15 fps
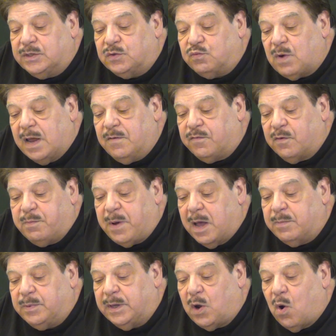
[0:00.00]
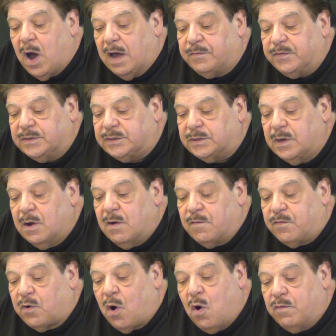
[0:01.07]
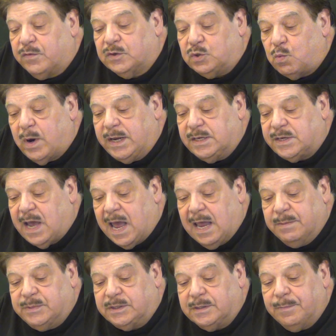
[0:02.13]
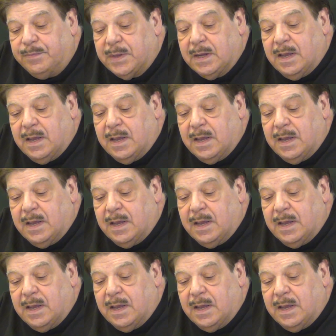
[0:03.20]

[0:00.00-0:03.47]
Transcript: has run for public office for over 20 times,